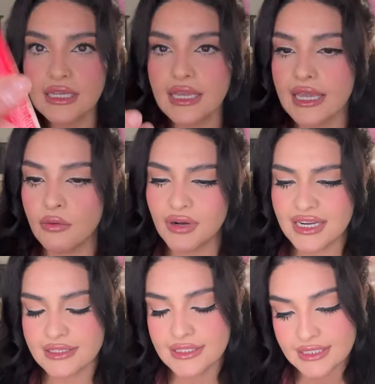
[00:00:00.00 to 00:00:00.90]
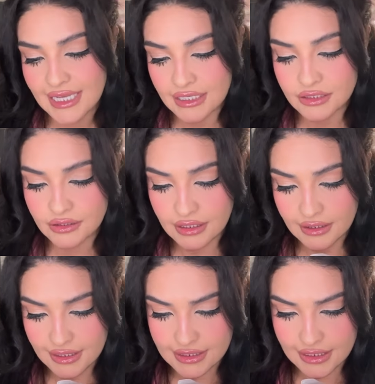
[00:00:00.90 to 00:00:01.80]
And what is this actually?
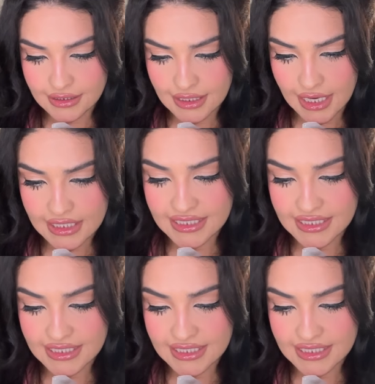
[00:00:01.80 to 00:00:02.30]
This is a